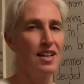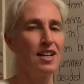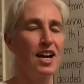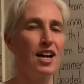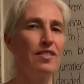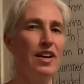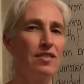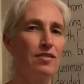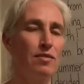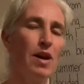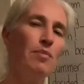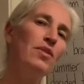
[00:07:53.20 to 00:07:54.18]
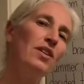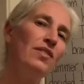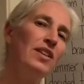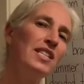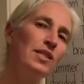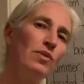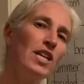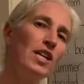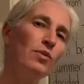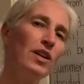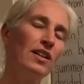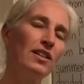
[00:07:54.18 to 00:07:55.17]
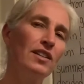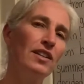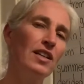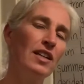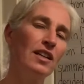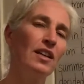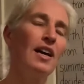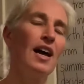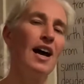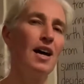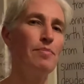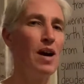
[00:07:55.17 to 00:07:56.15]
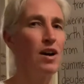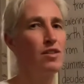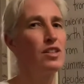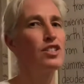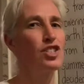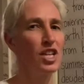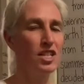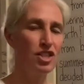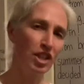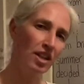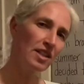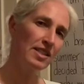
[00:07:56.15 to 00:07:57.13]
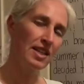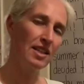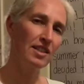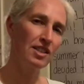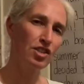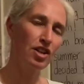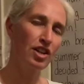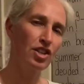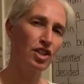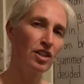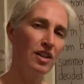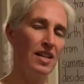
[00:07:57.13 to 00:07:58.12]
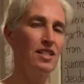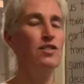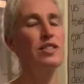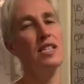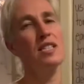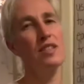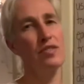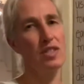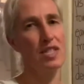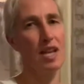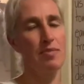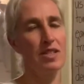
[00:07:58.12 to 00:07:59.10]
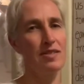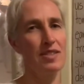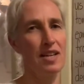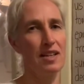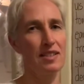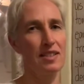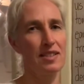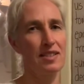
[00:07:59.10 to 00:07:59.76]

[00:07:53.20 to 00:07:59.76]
All right, remember, this week we are learning about changing our sentence structure and using different types of sentences.